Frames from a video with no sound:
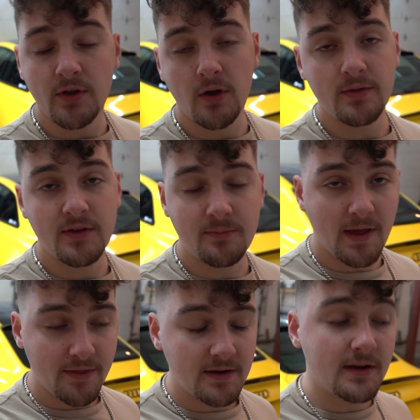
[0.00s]
So this
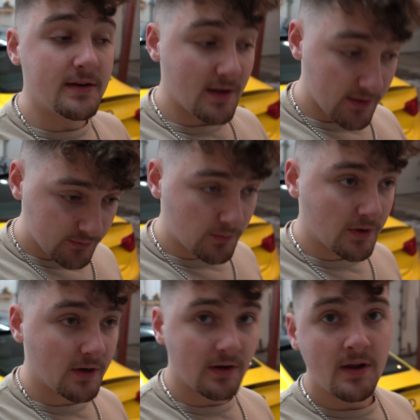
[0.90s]
method does
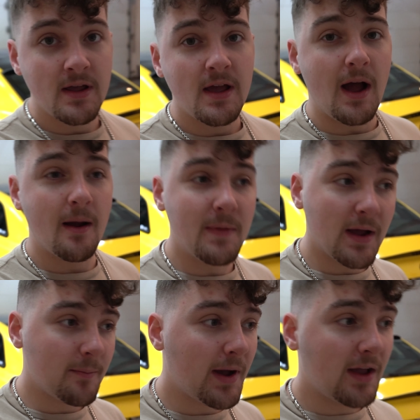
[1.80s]
work. I'm
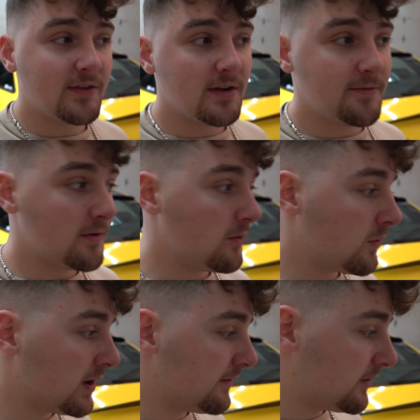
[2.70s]
not positive
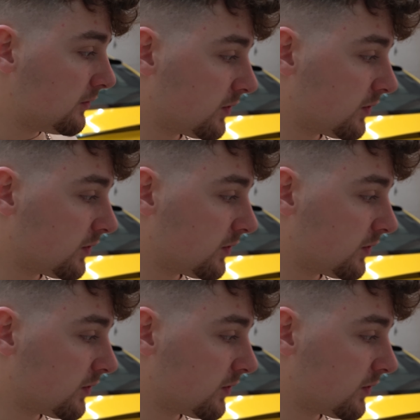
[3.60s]
if it'll